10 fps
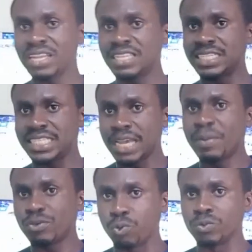as the
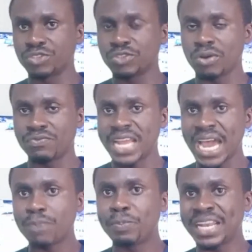dermatomes of the
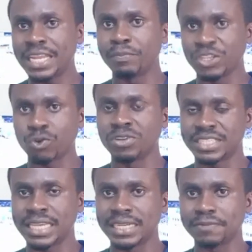upper limb is
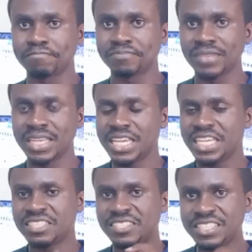concerned,
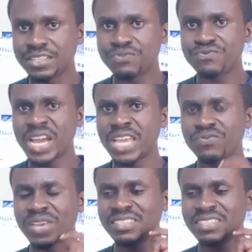C5 and